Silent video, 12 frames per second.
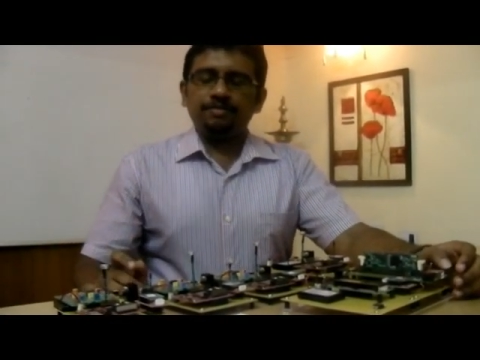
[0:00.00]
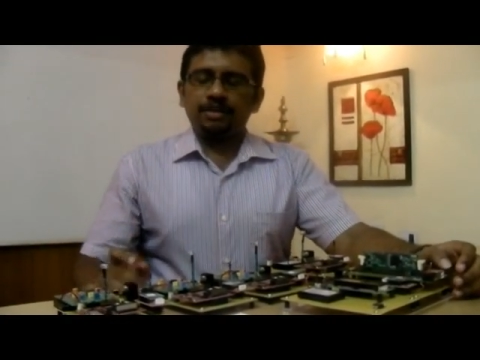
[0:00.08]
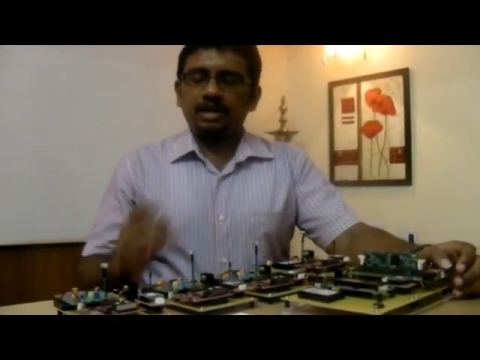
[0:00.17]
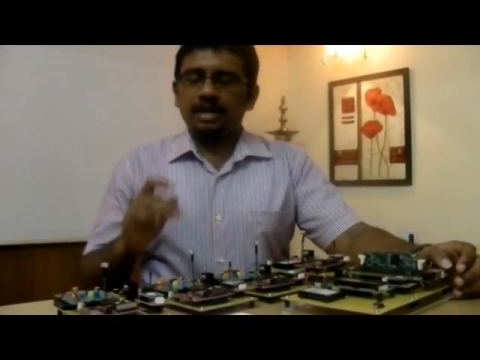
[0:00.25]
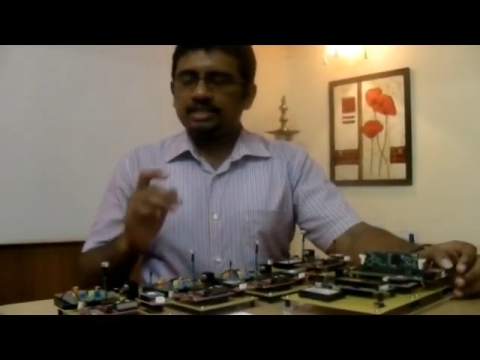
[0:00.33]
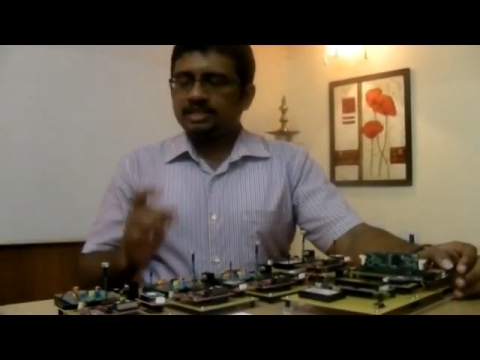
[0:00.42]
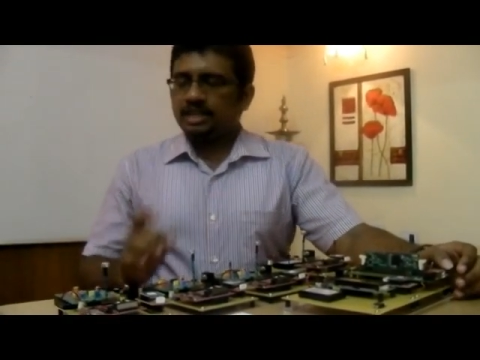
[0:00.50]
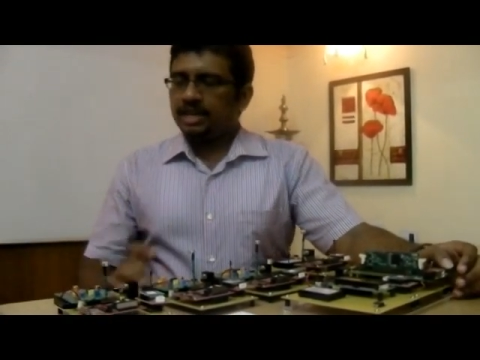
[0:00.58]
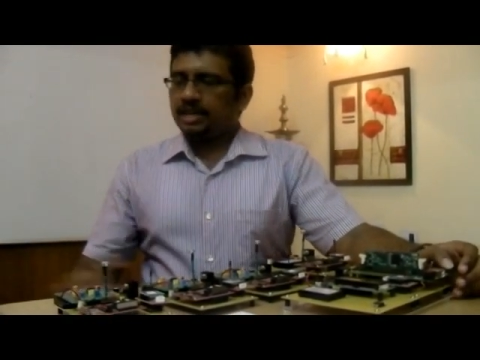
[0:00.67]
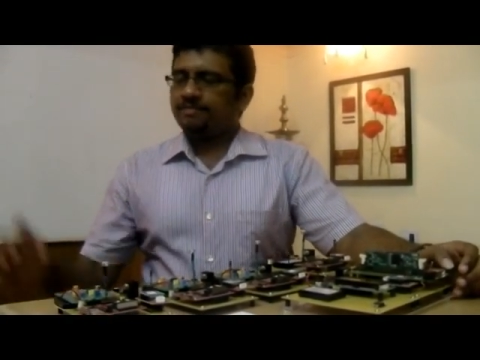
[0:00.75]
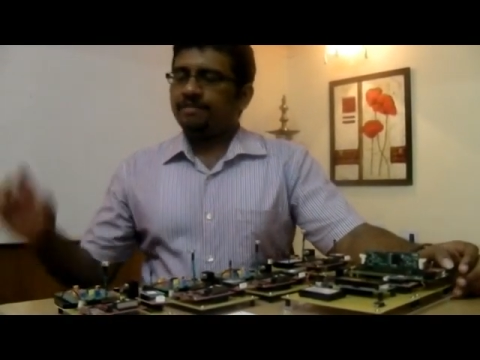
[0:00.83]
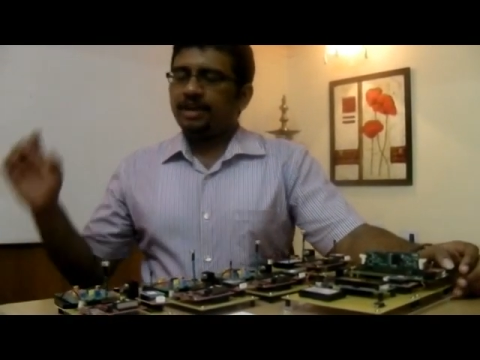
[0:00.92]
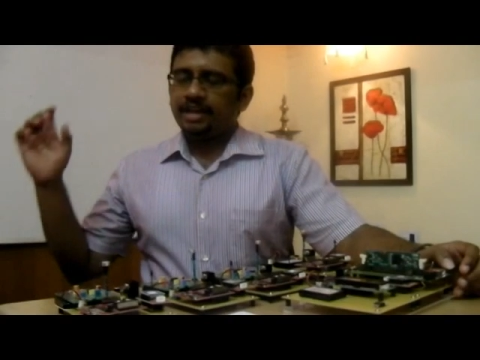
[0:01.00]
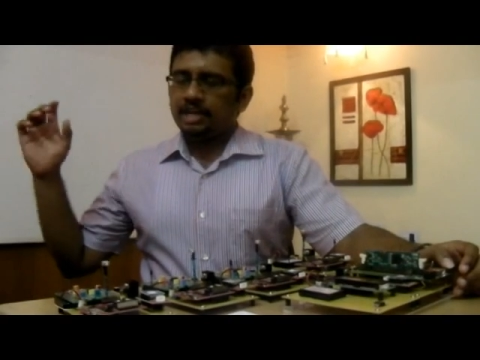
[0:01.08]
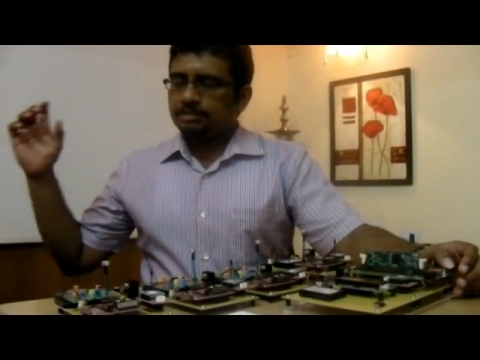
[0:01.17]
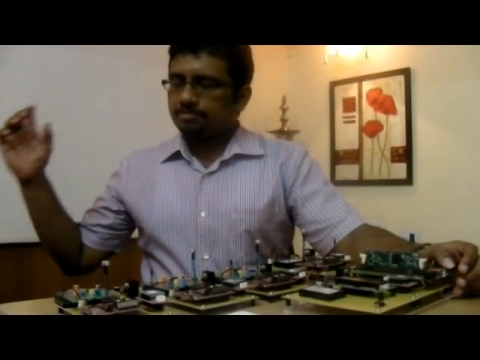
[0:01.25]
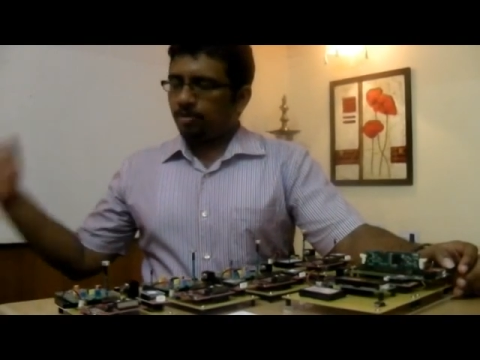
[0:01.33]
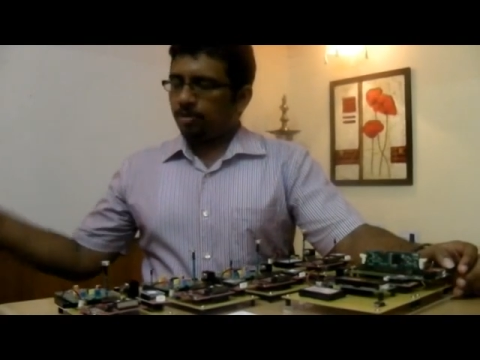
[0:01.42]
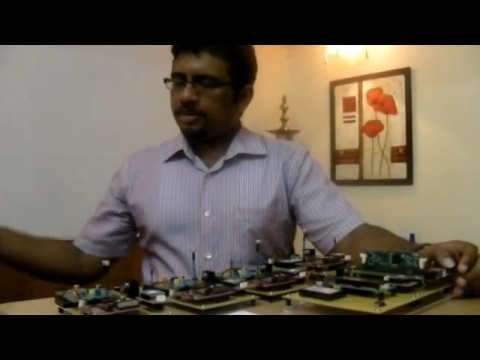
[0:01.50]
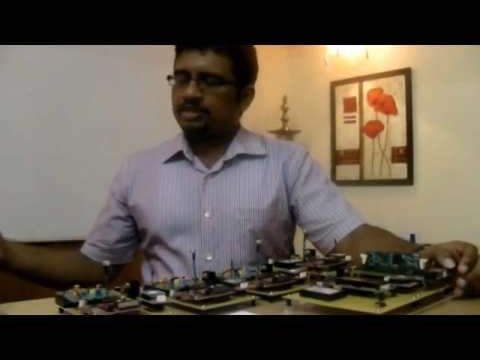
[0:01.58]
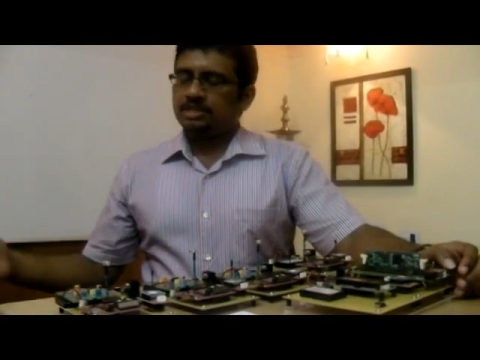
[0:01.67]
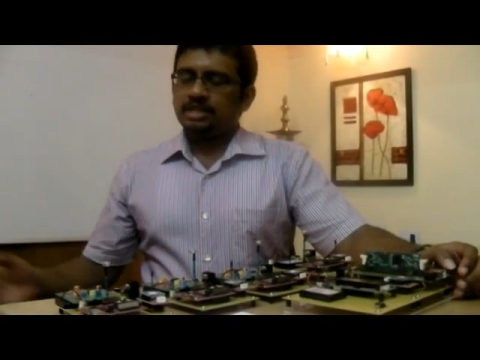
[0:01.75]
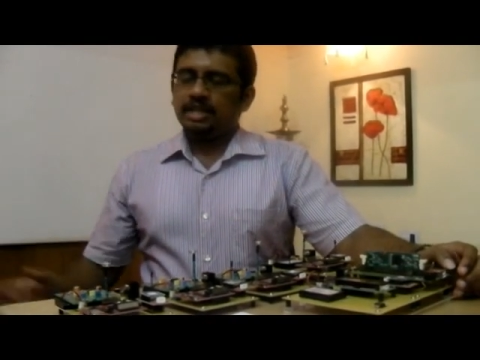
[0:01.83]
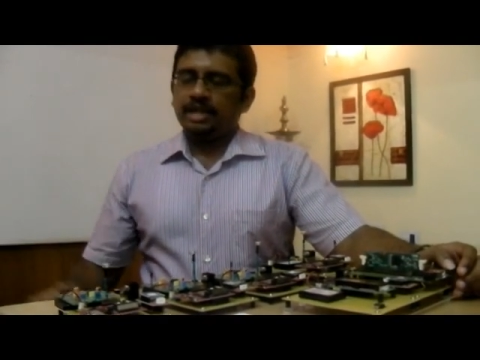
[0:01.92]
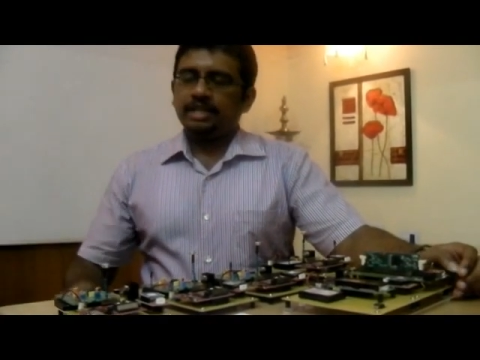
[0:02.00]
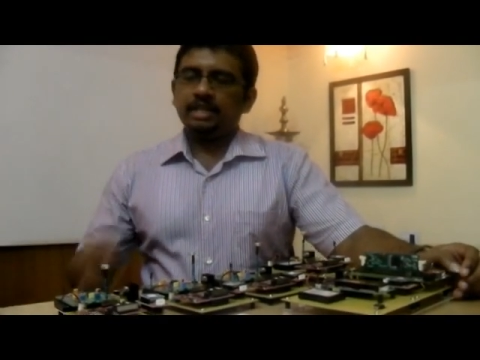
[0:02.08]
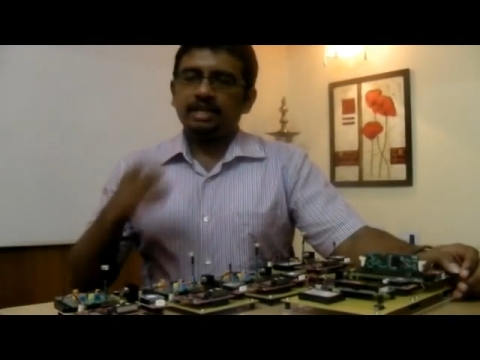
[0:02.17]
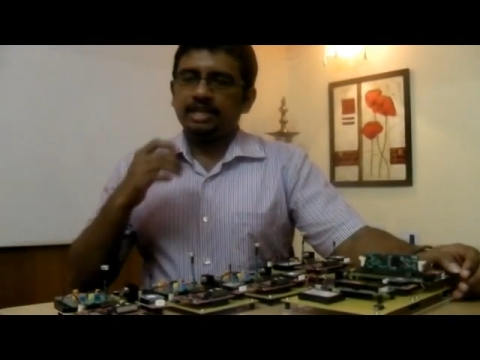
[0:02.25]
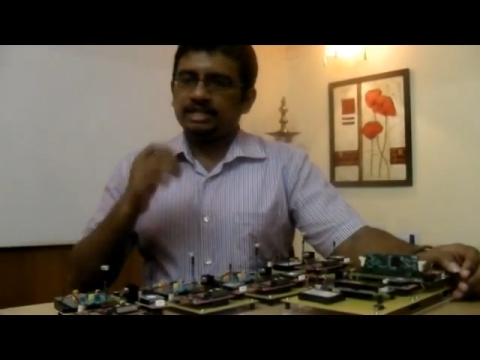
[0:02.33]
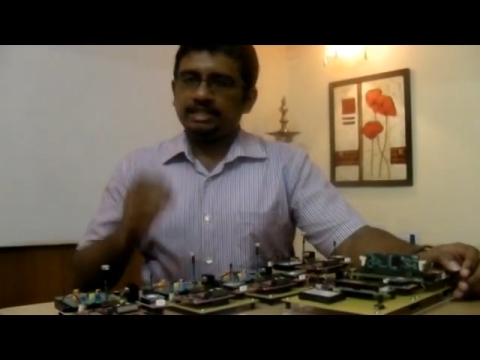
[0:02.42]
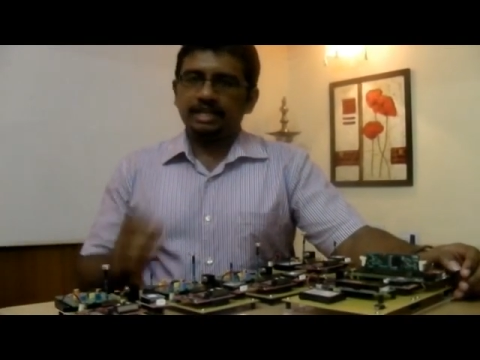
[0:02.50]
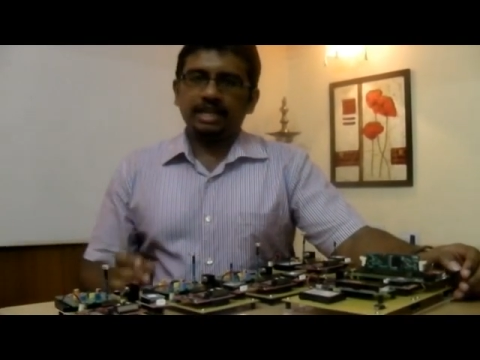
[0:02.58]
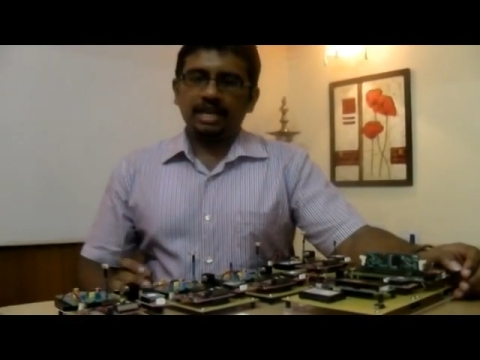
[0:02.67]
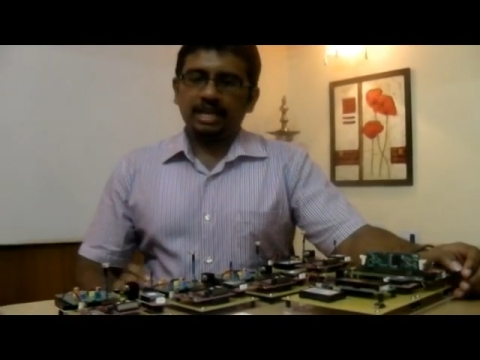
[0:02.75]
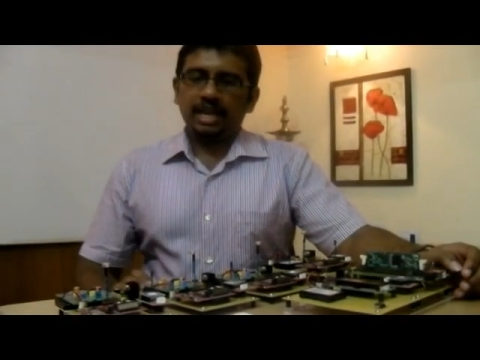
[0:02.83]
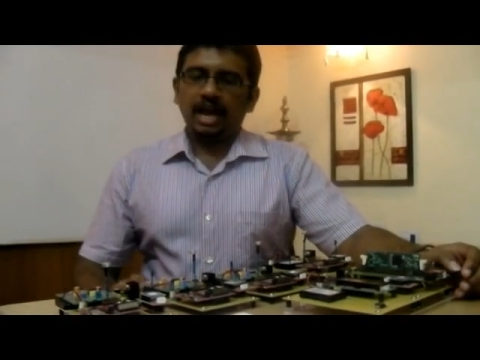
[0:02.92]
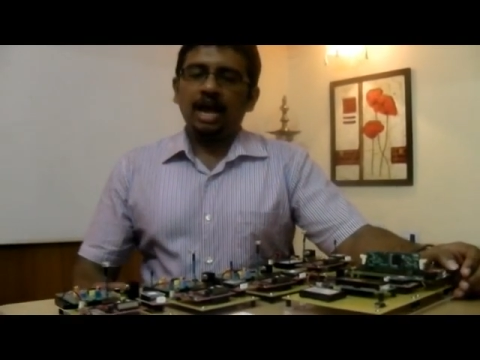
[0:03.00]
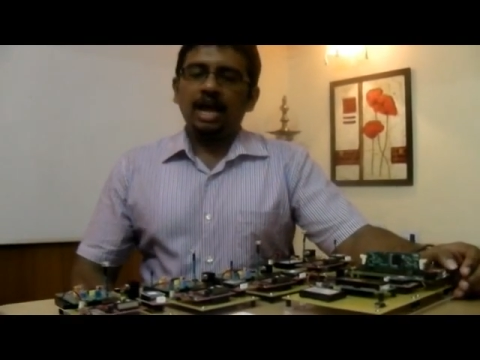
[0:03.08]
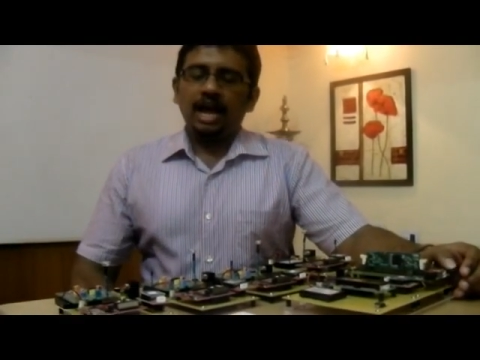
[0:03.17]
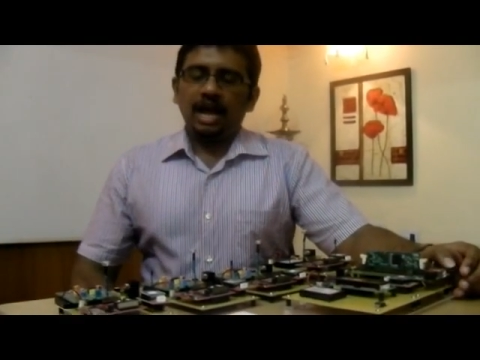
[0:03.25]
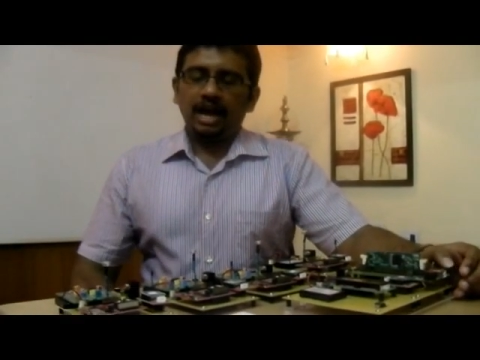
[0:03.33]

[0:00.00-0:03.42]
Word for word: considering various points in the testing area,